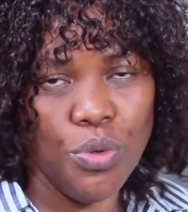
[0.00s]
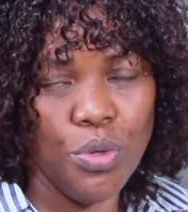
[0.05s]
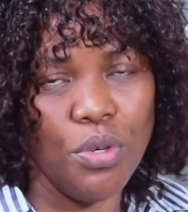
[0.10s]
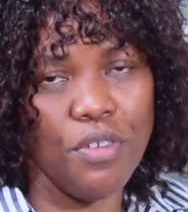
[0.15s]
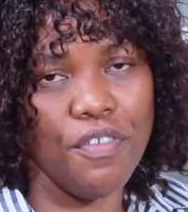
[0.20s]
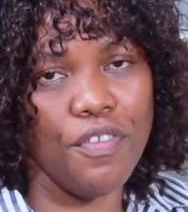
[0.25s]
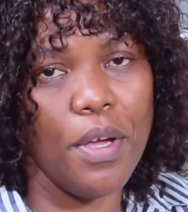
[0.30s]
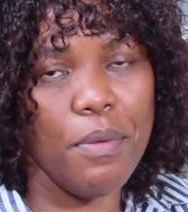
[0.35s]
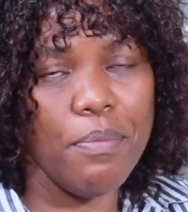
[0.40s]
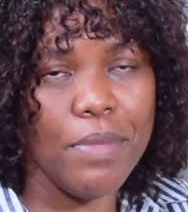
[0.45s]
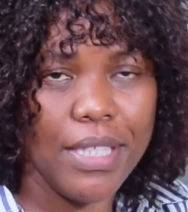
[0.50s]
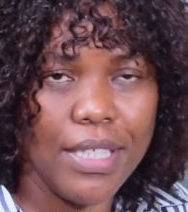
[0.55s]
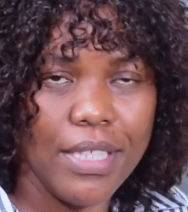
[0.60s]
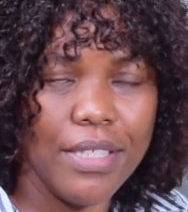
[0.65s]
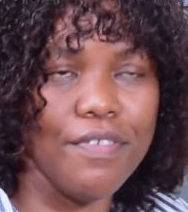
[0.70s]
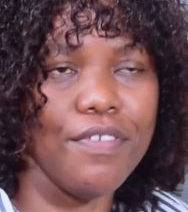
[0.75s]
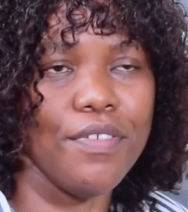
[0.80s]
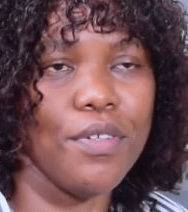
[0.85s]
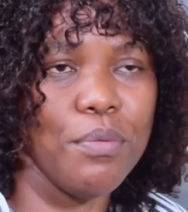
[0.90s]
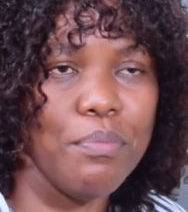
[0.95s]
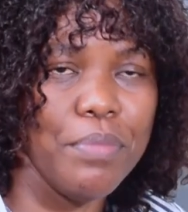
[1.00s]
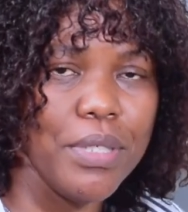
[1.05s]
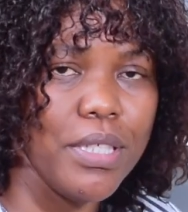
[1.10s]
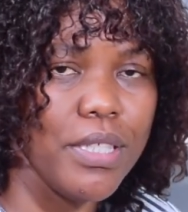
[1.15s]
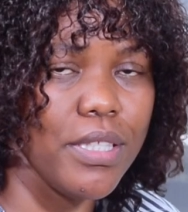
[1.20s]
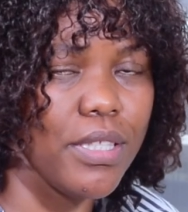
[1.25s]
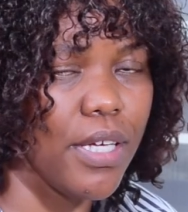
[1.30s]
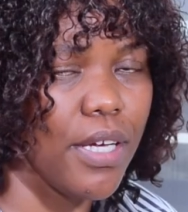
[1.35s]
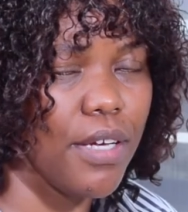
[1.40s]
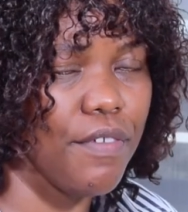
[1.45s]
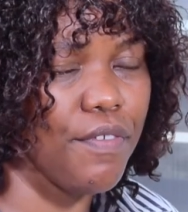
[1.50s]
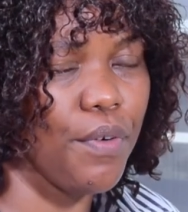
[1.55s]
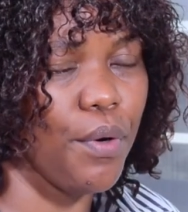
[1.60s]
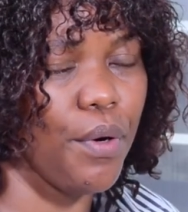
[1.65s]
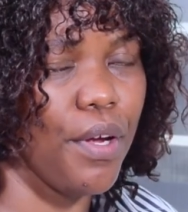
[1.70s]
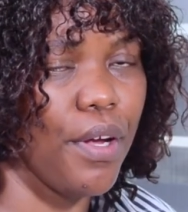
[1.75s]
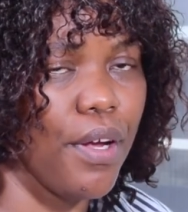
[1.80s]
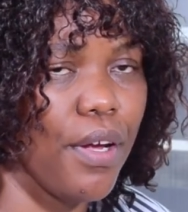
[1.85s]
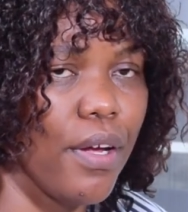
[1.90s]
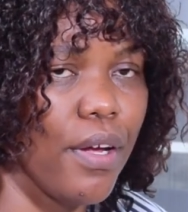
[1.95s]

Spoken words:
family, for being there for her.